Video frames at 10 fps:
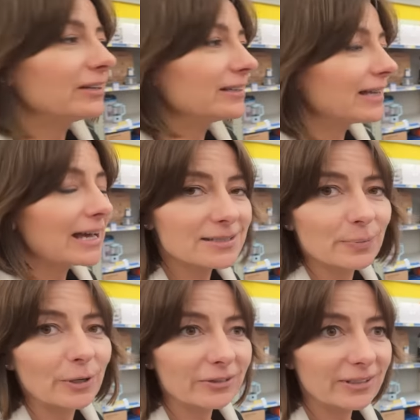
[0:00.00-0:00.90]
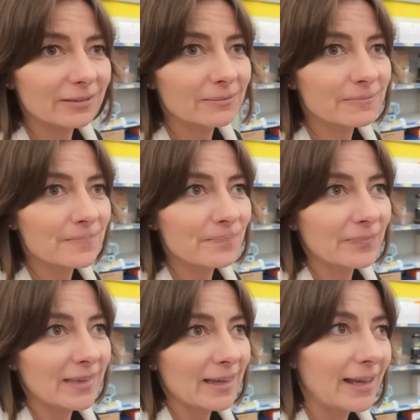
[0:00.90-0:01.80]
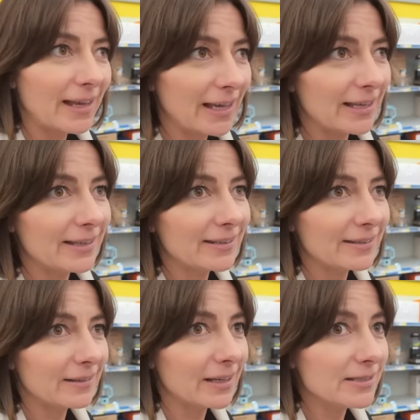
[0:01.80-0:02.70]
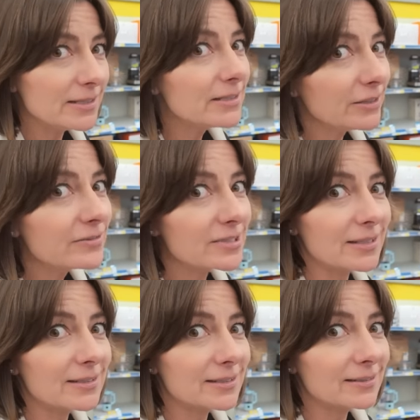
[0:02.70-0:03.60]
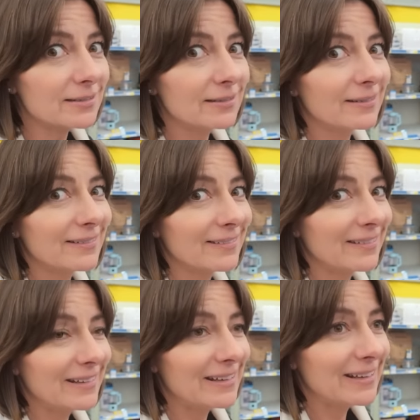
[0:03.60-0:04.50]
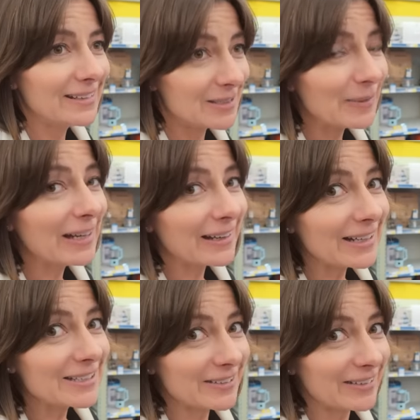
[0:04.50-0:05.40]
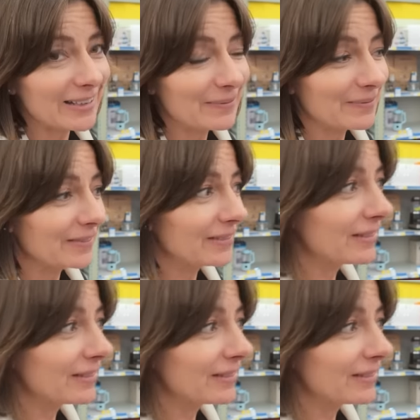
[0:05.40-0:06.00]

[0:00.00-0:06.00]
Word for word: on the last boat, and I did use it to Keep make moving, ice cream.